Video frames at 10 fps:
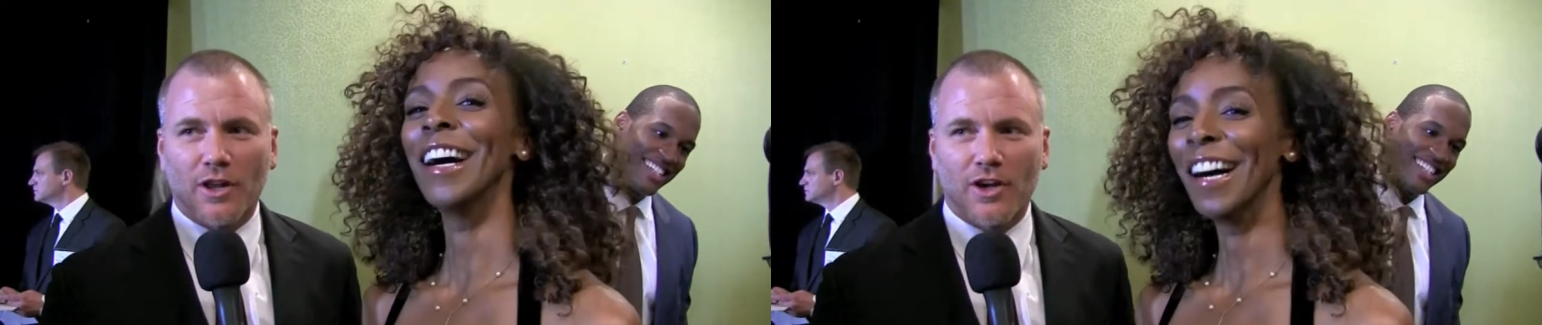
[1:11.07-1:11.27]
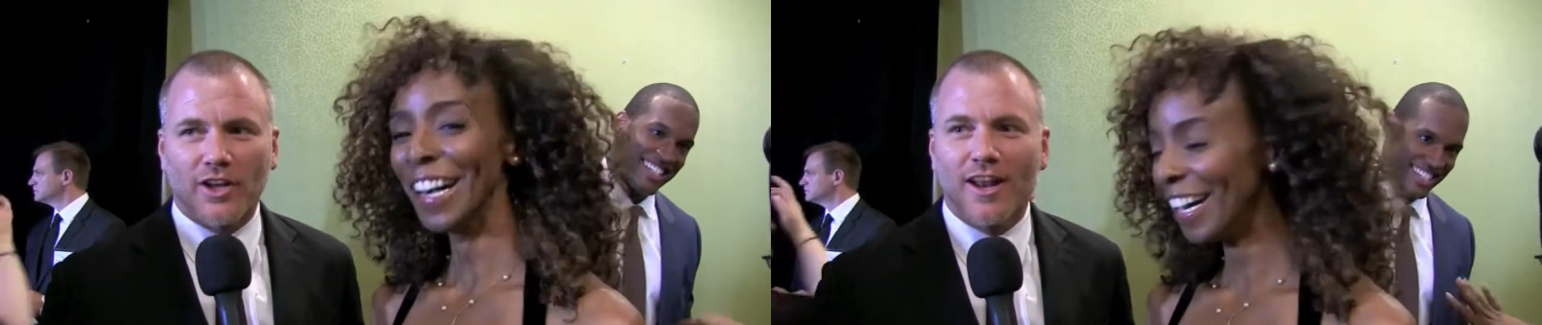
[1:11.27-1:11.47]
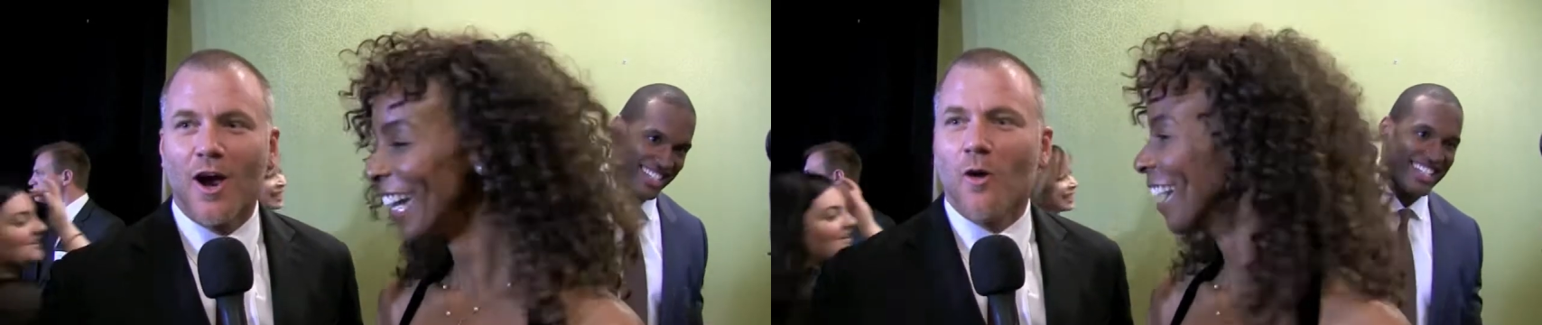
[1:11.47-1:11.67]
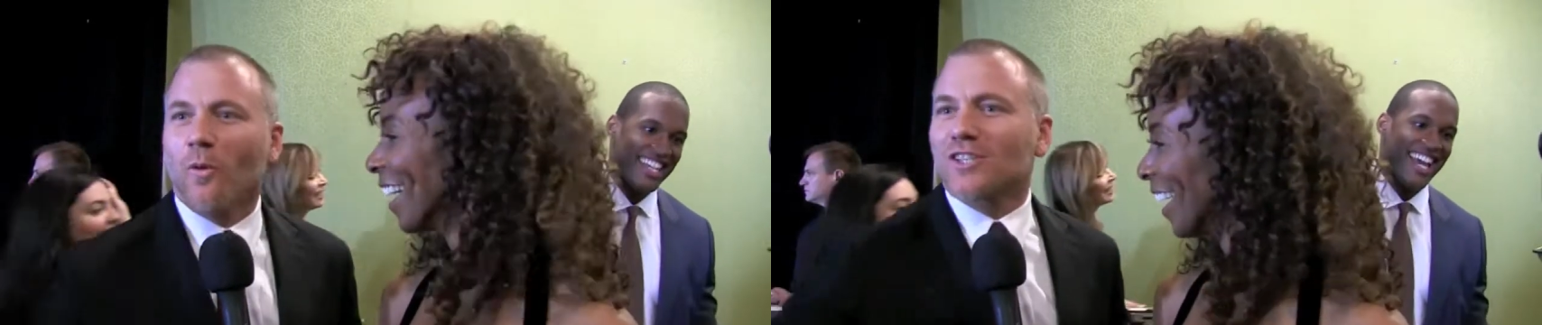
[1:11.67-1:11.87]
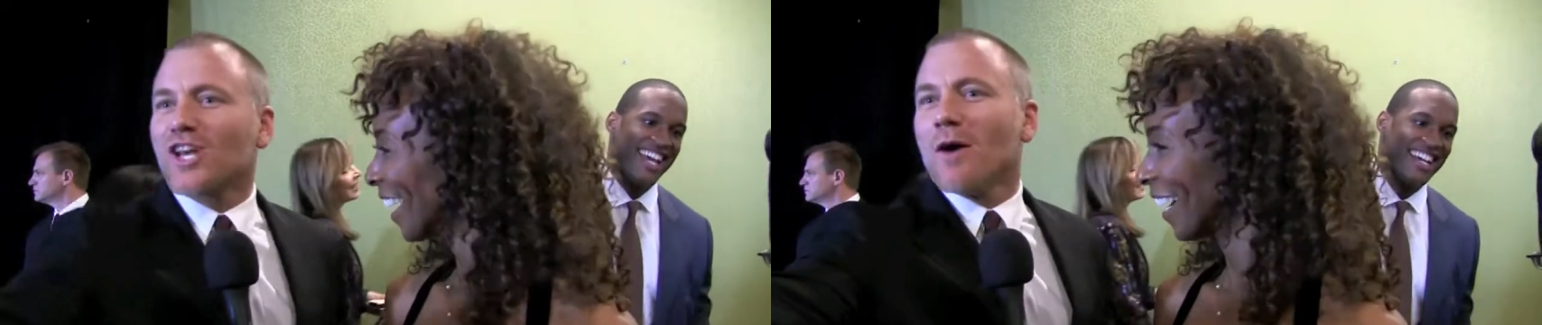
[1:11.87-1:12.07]
Speaker 1: pretty good.
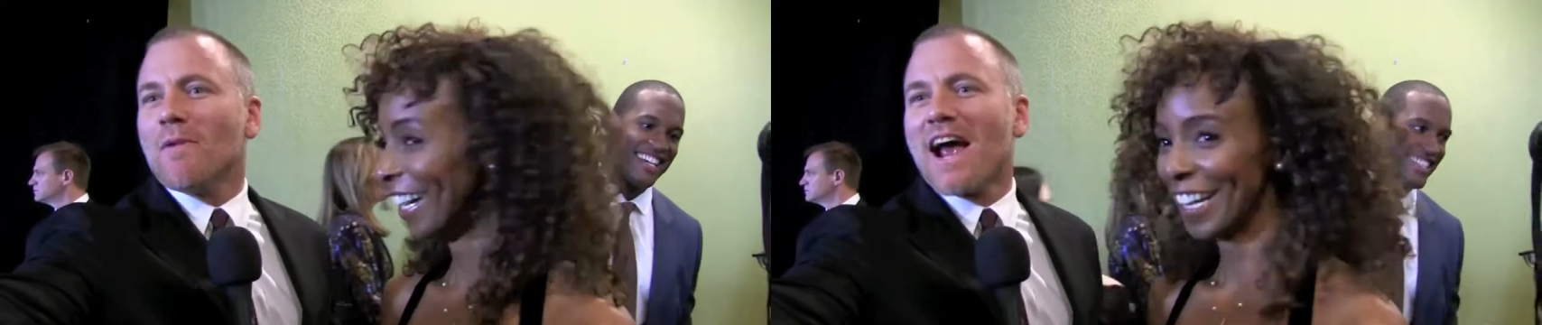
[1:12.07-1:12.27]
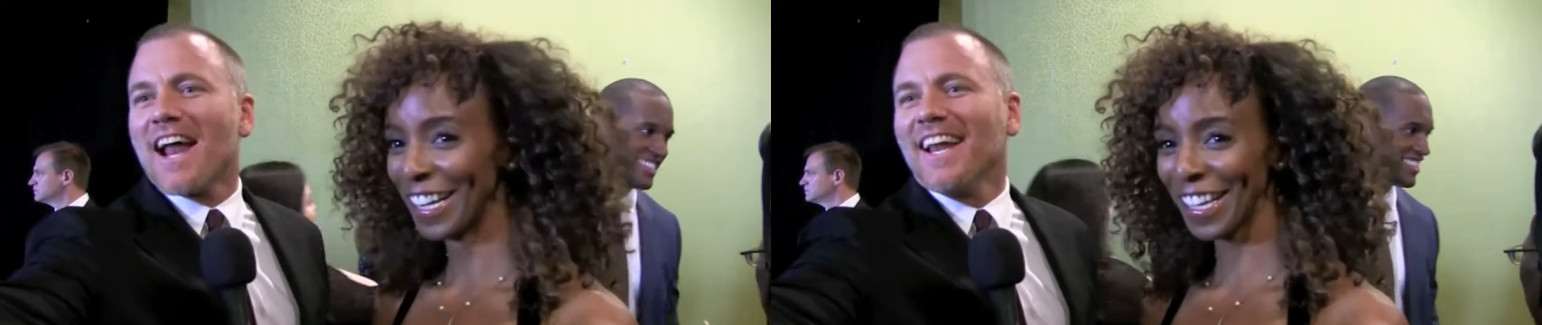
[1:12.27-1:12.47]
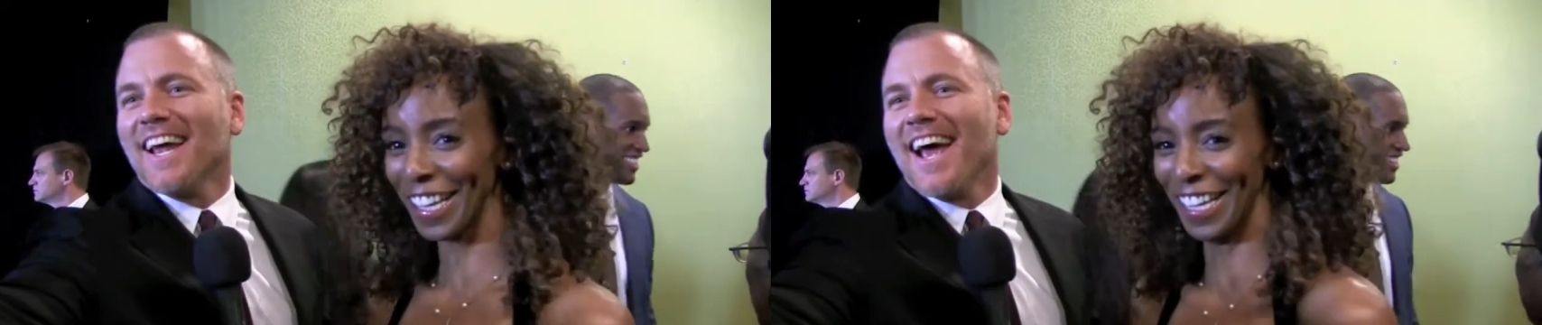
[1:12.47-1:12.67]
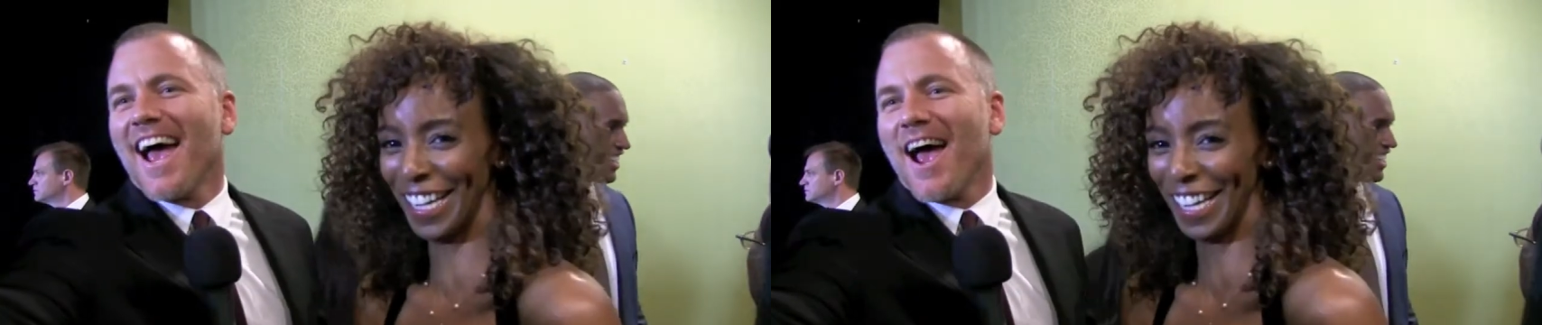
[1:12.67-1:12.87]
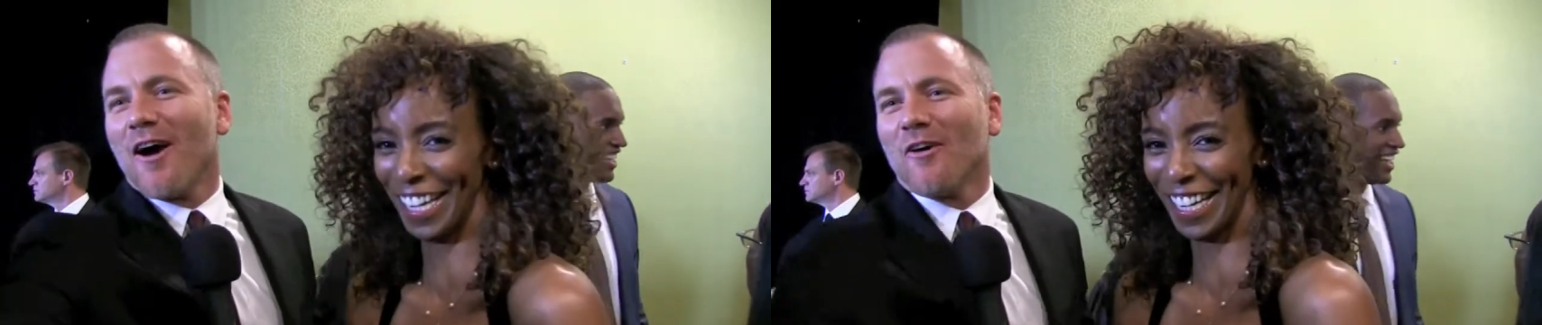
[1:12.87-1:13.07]
What's up, man?
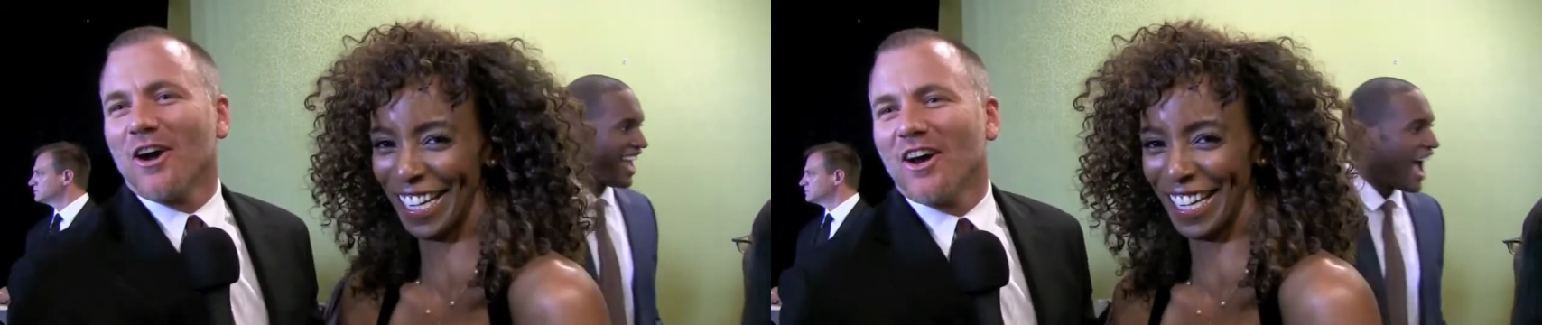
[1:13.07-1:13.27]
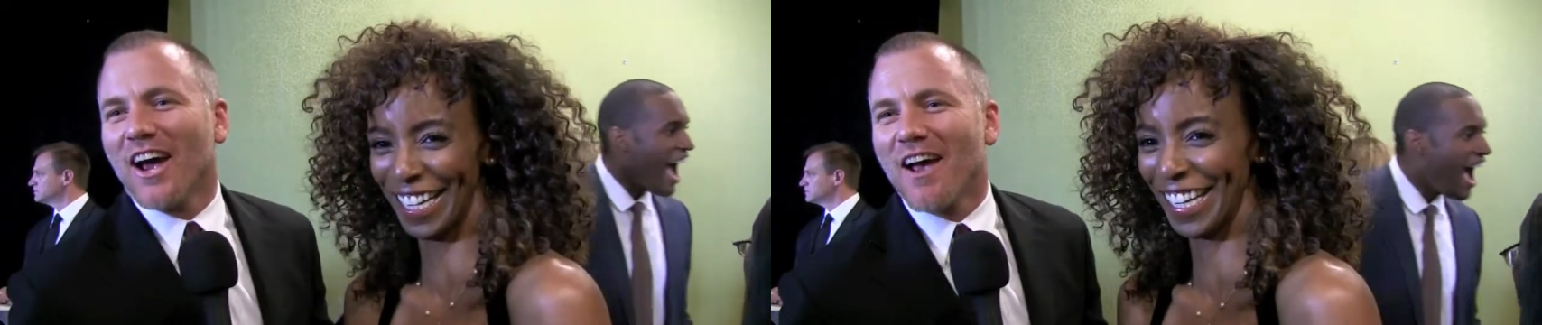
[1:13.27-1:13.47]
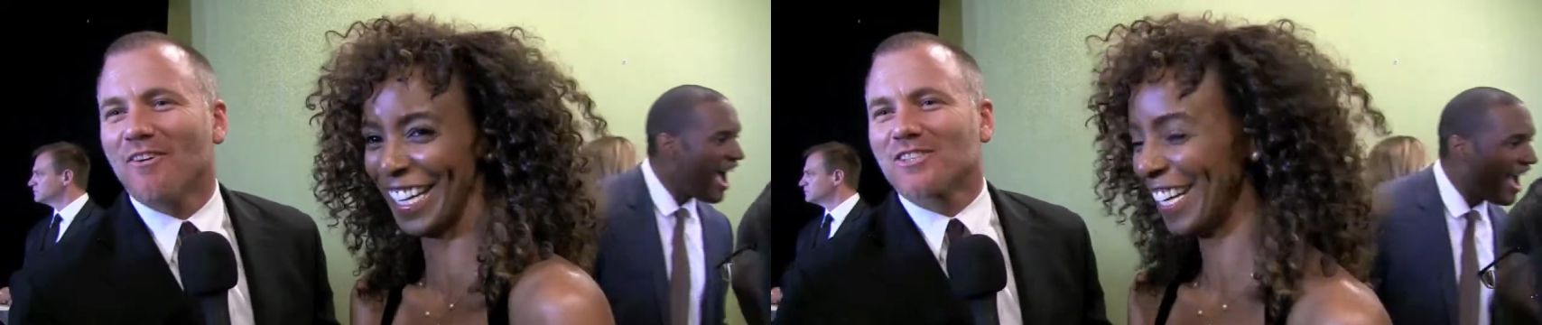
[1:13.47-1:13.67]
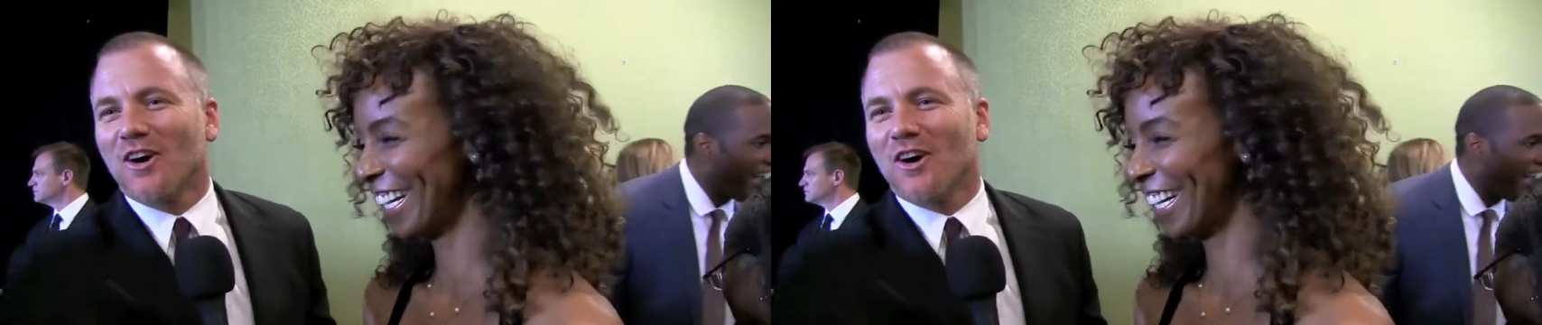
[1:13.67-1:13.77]
How are you? Hey, what's